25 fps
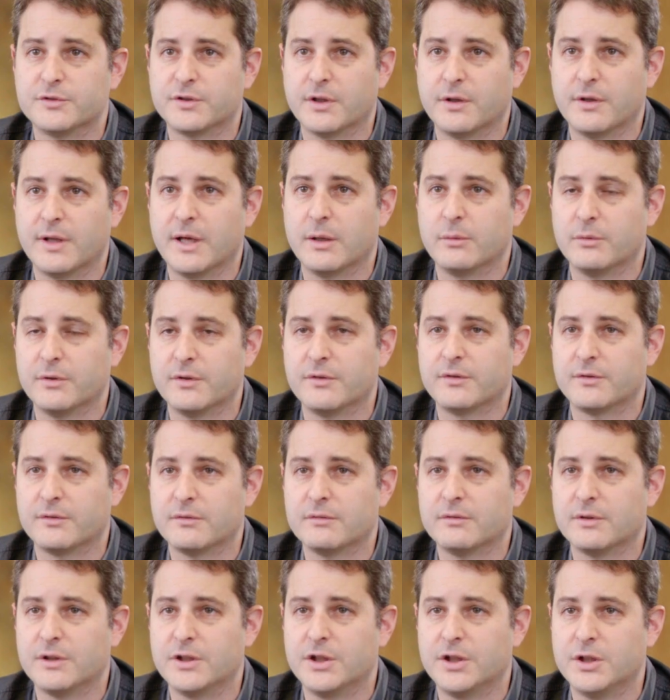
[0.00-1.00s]
so that was
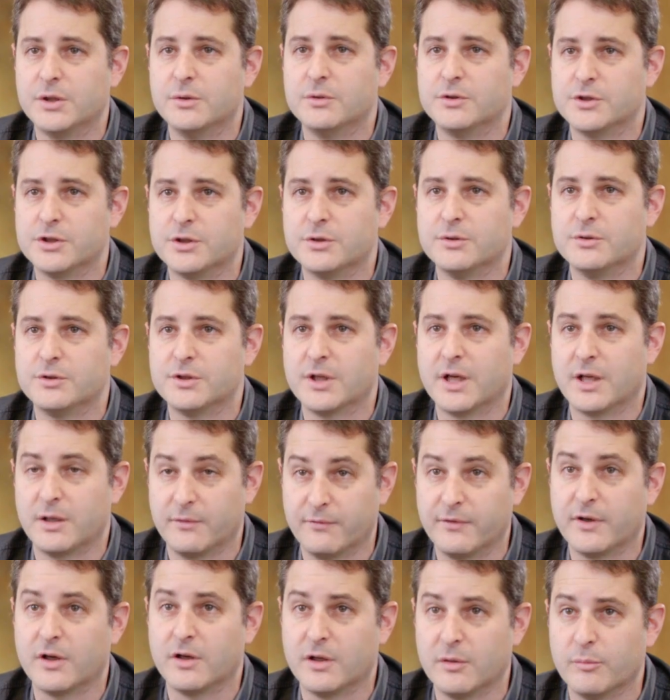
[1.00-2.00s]
a huge, huge and a
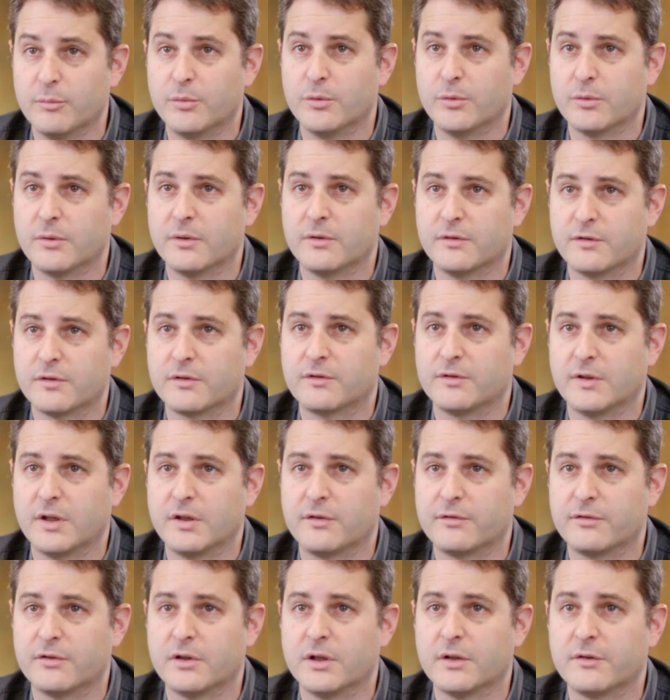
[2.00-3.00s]
very important
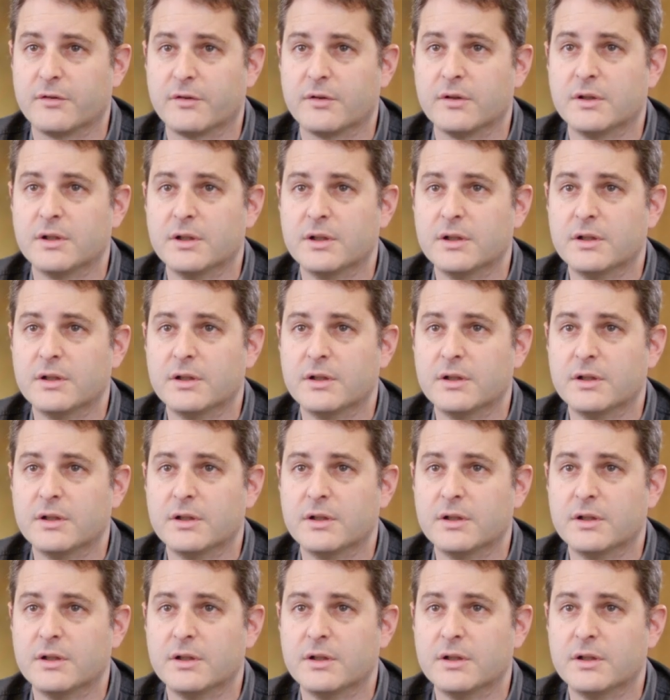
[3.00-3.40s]
success for us